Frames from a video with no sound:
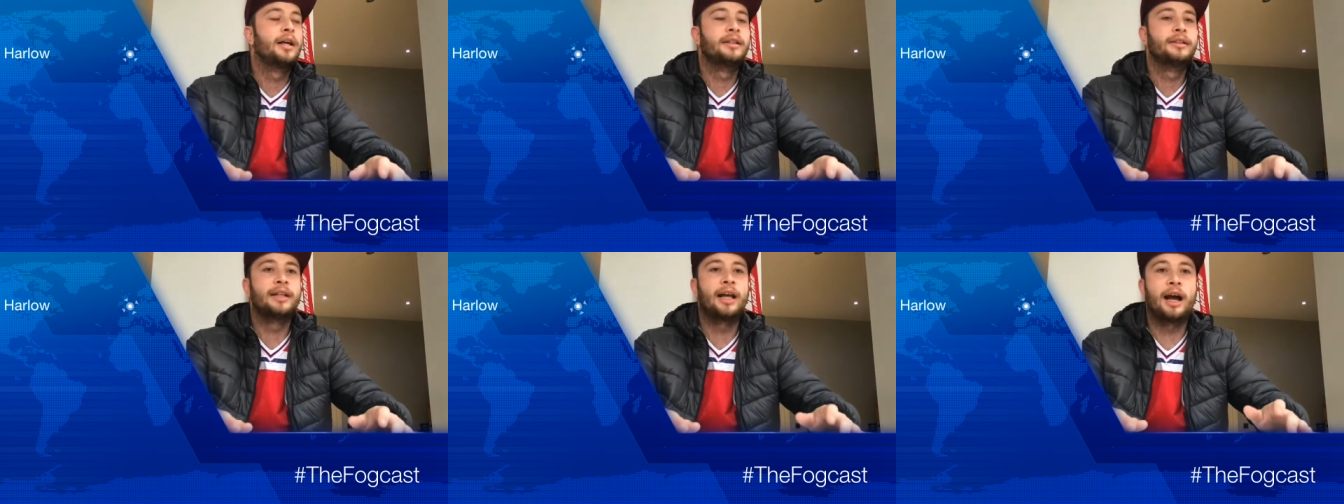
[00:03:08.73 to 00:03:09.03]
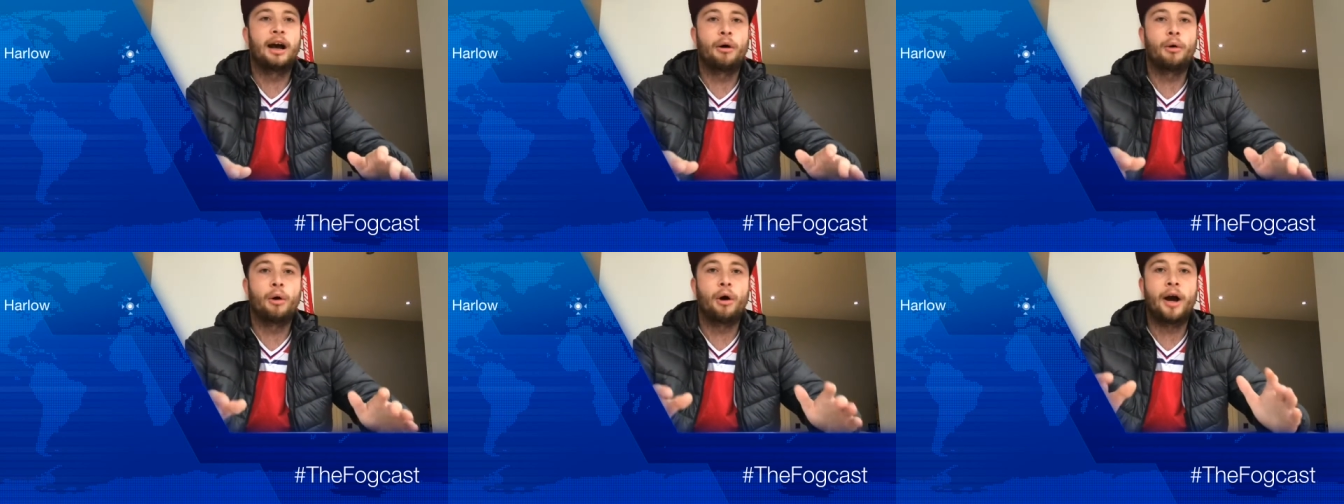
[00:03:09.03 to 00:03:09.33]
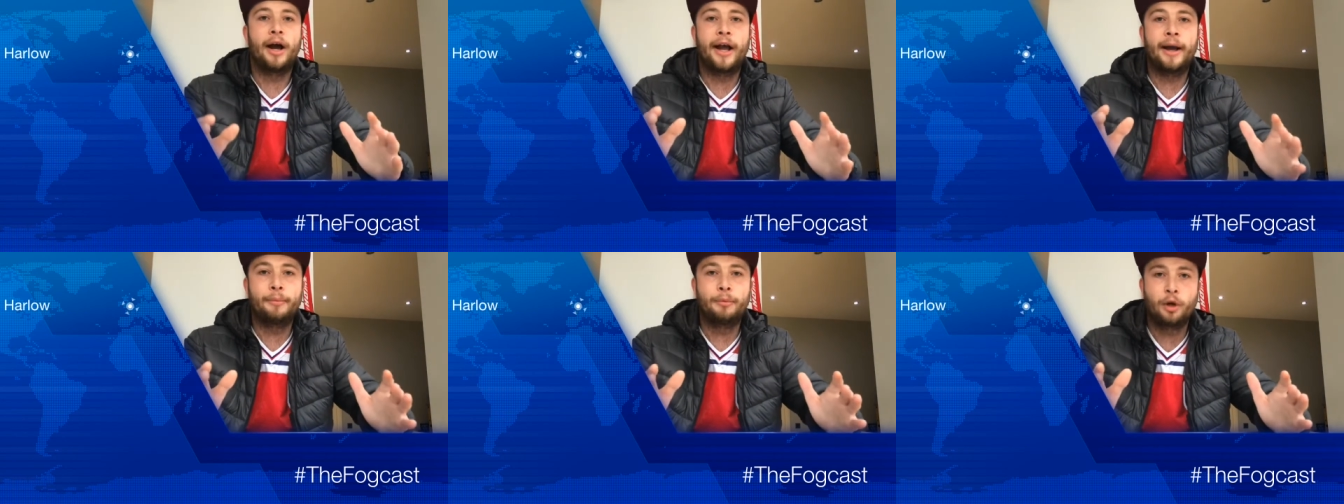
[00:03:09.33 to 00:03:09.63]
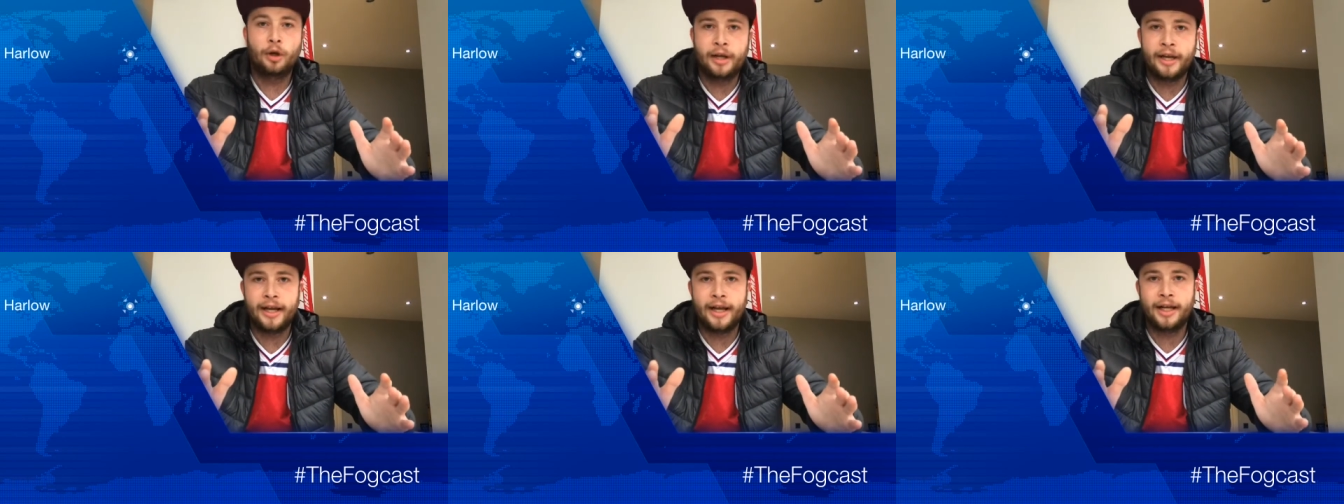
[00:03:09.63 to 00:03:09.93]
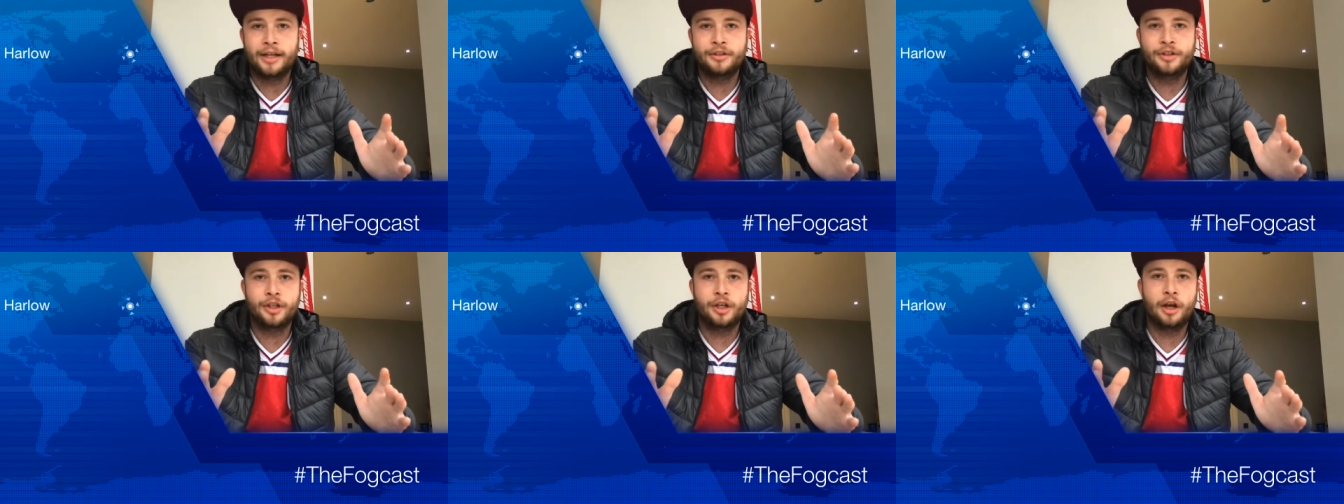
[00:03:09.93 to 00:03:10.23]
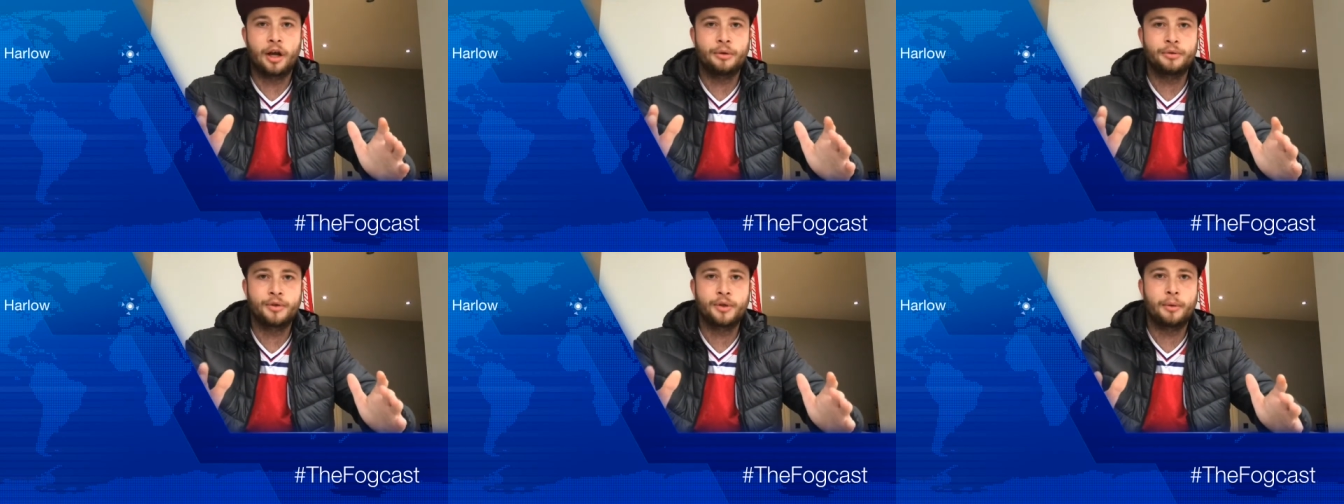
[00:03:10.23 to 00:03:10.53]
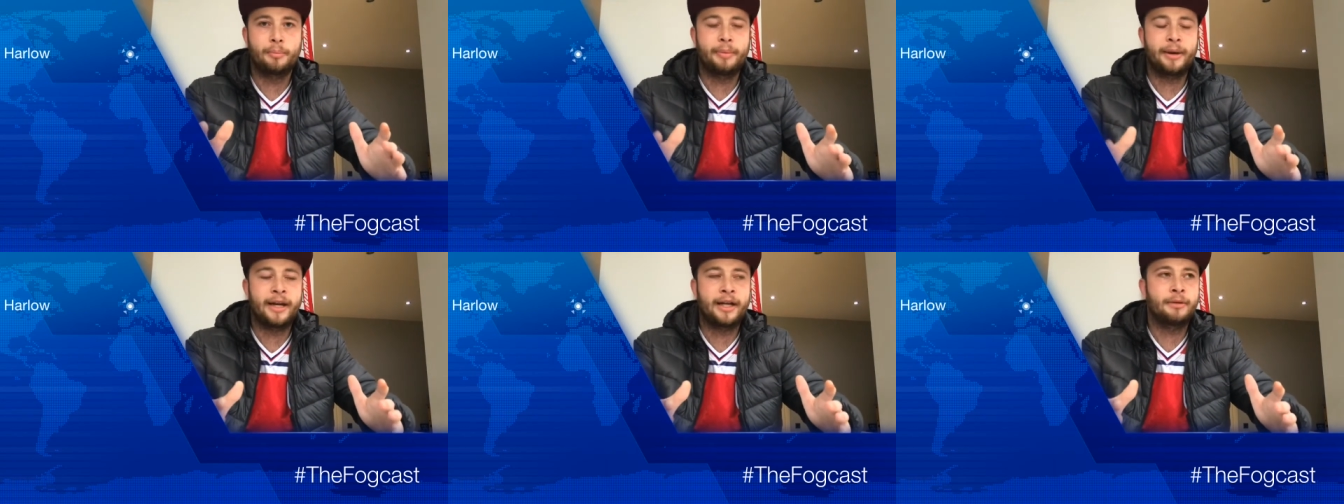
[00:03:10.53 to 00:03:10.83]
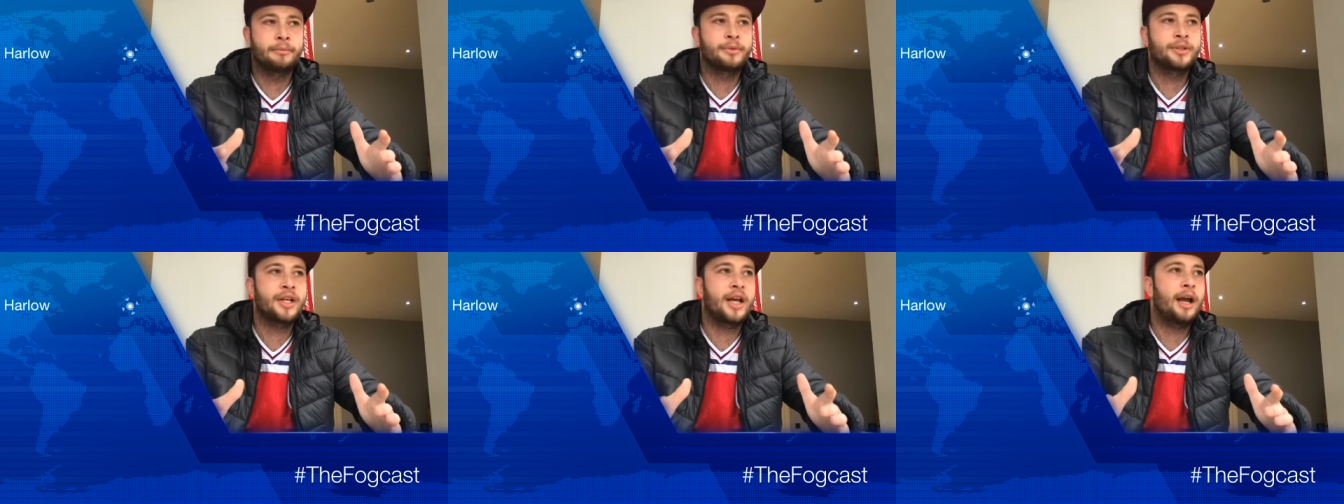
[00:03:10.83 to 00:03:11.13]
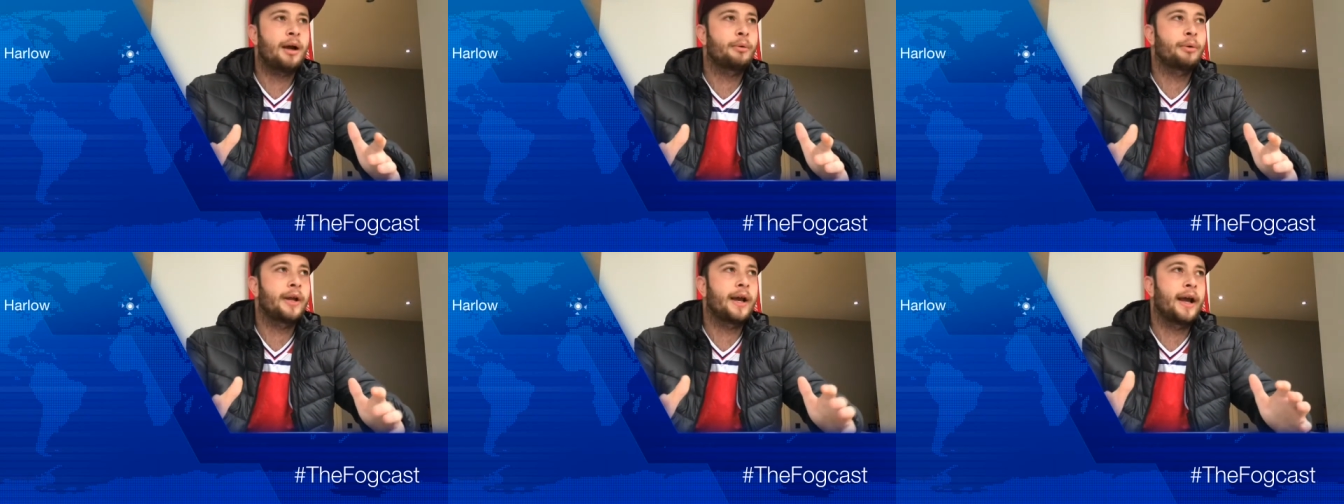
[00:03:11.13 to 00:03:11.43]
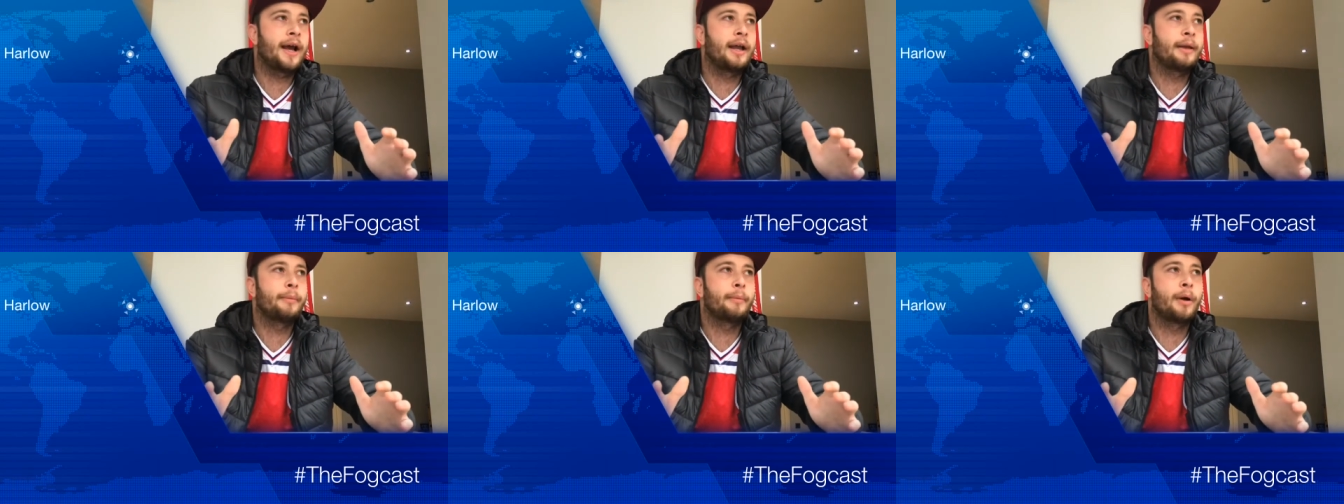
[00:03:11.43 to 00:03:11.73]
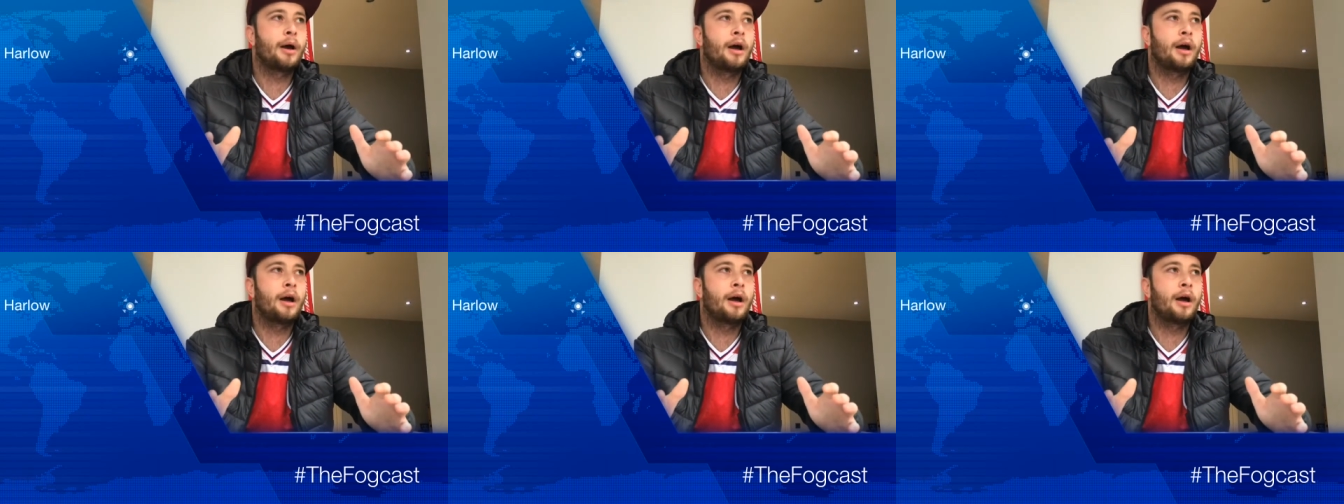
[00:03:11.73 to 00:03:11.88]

Now, I am looking to go to a Billingham Town game.